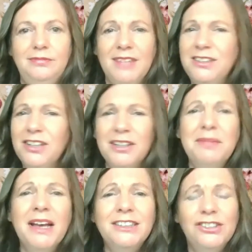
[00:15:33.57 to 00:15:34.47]
and not
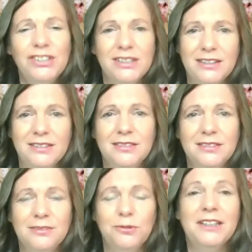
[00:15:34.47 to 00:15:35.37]
managing
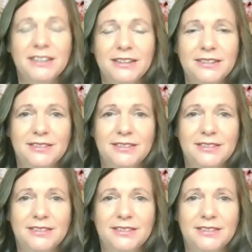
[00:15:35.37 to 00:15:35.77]
well.